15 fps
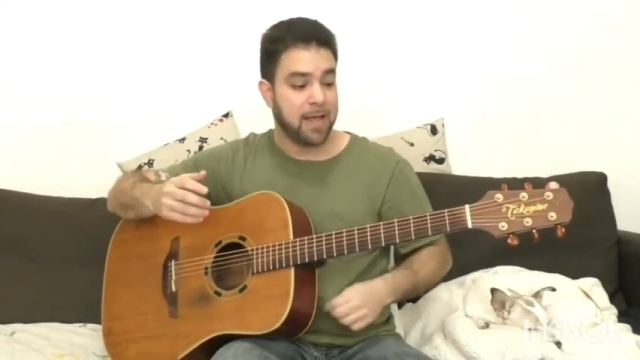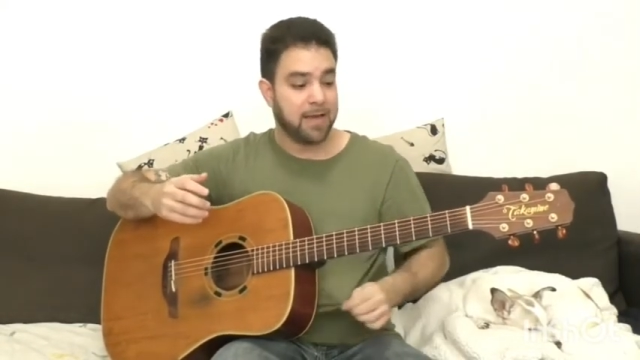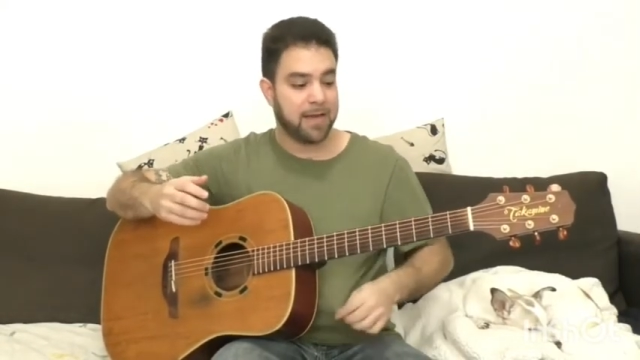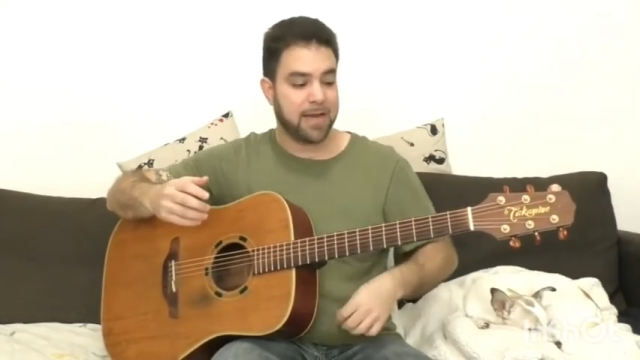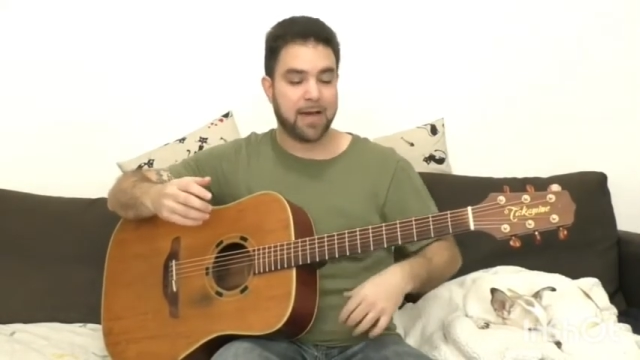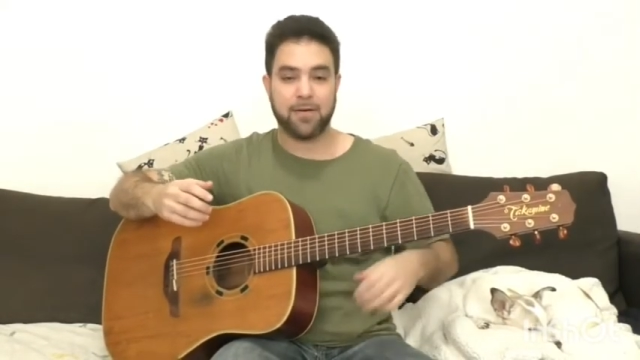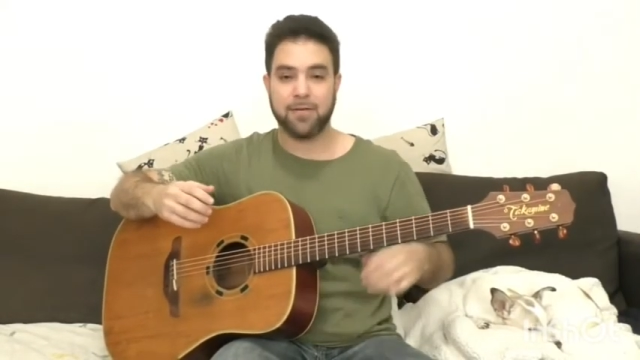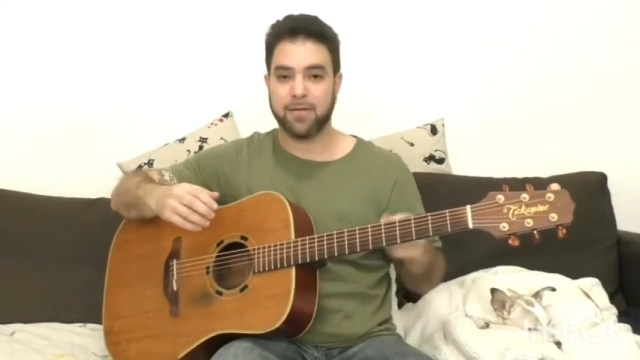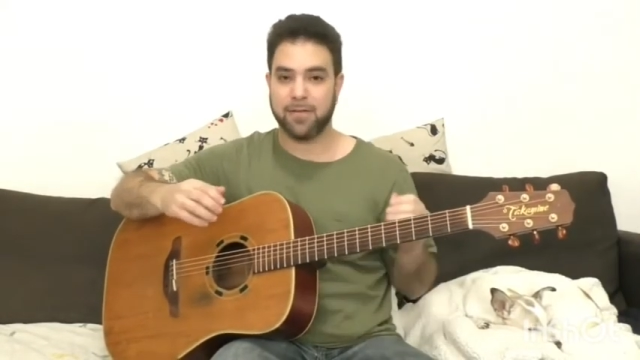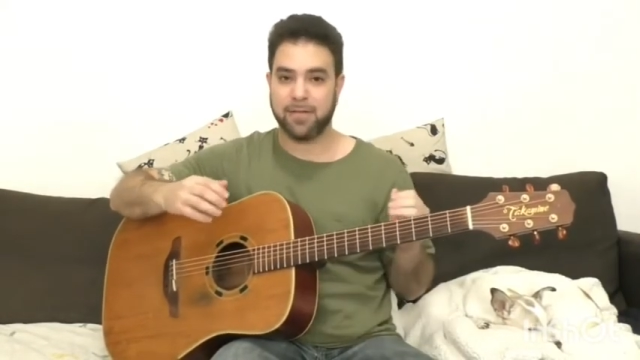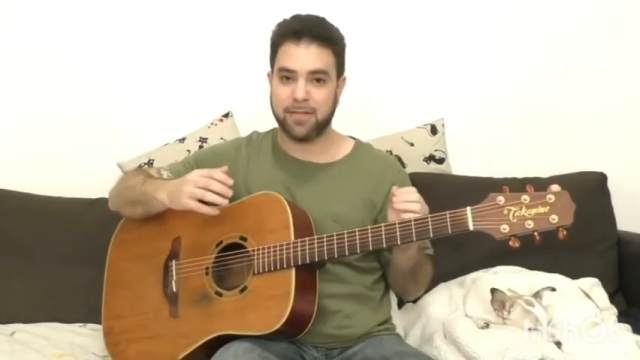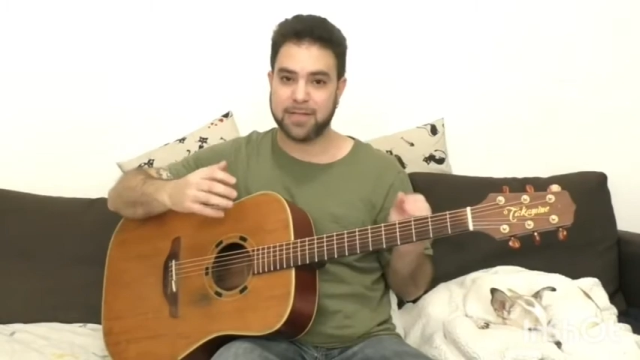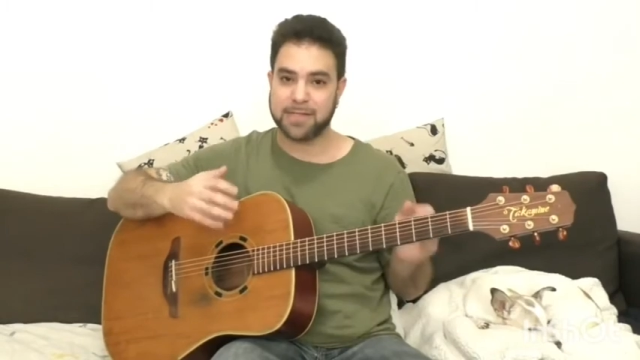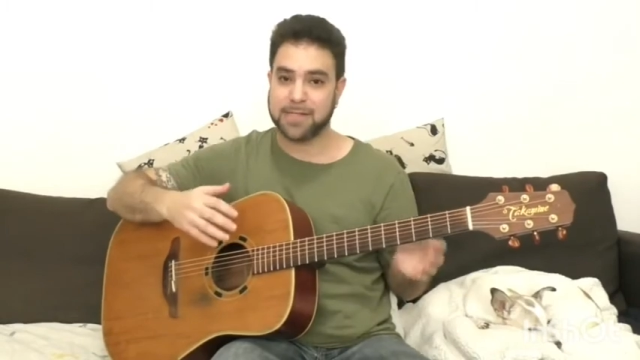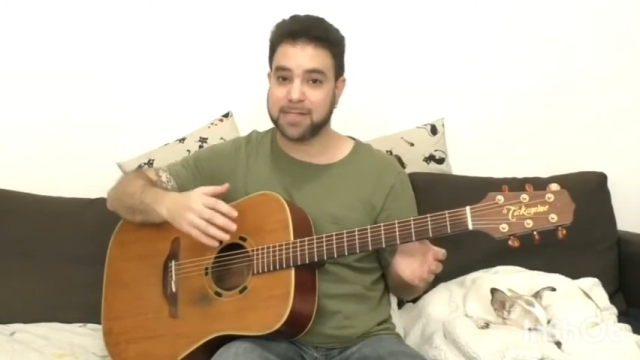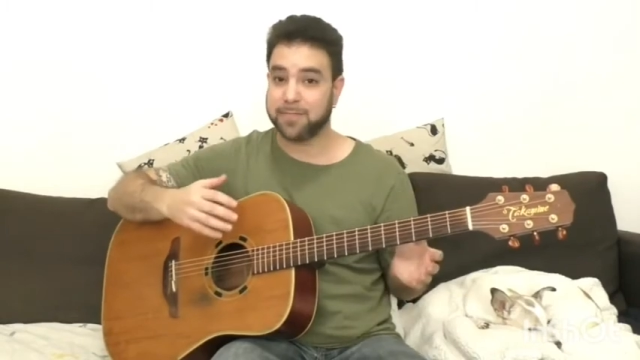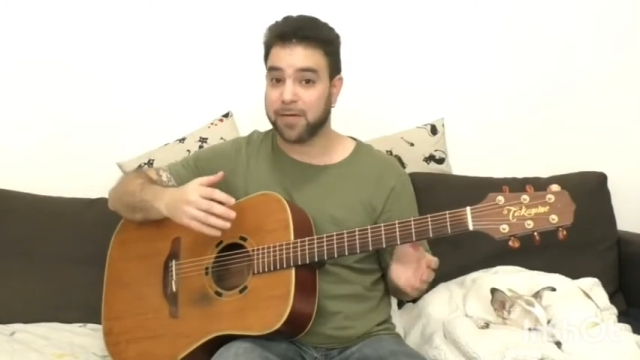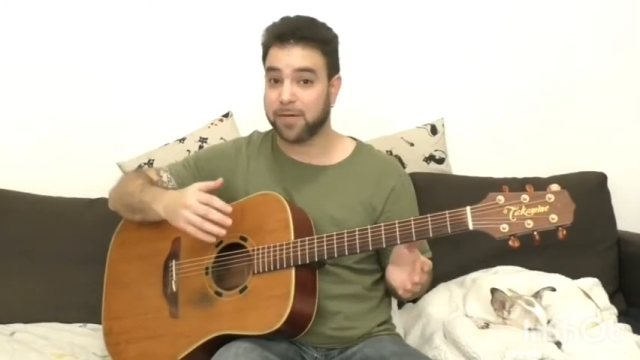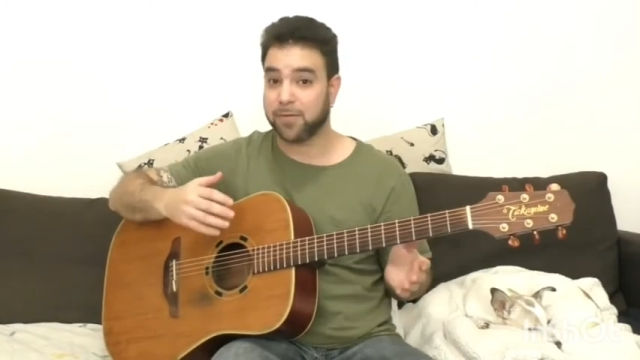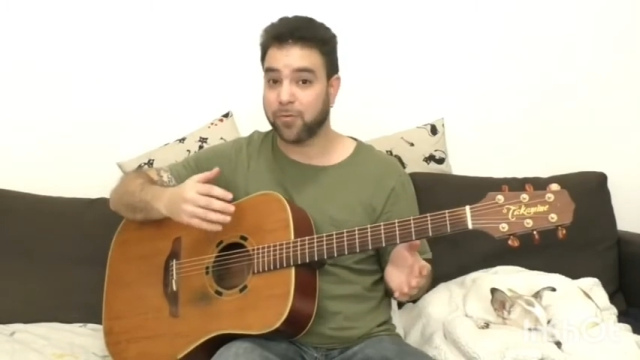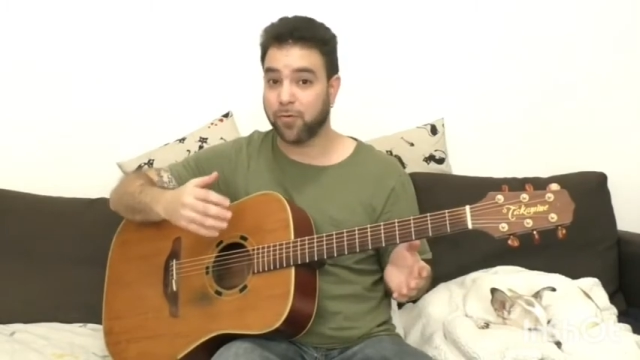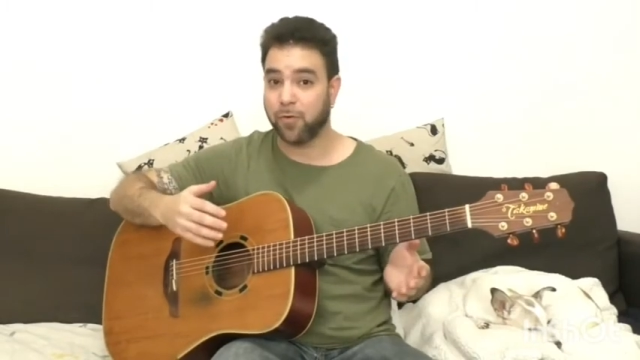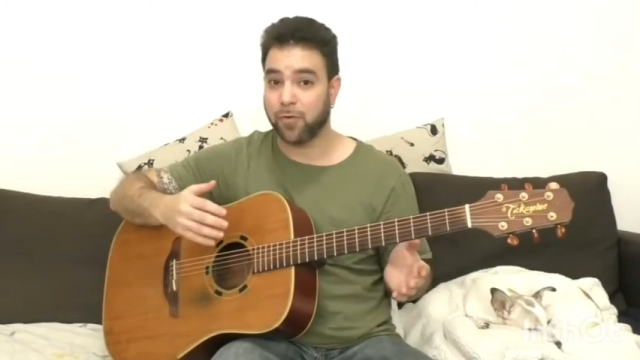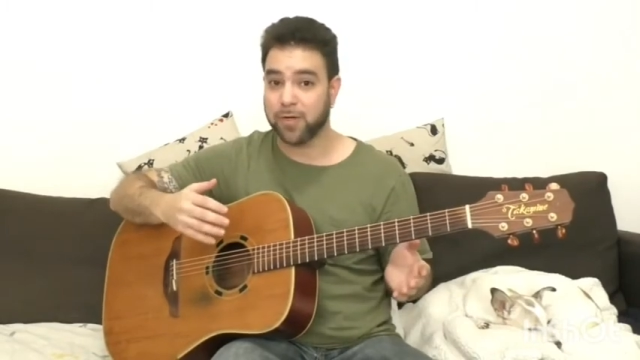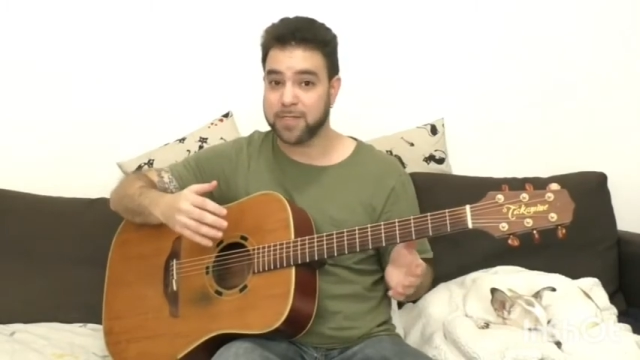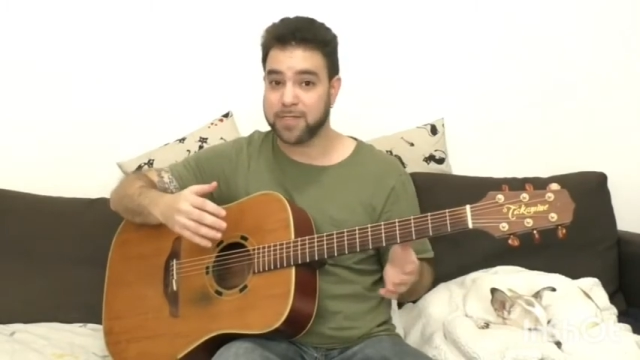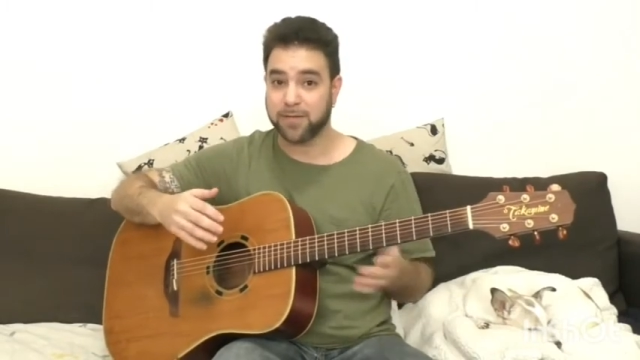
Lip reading: Now, this is about chords.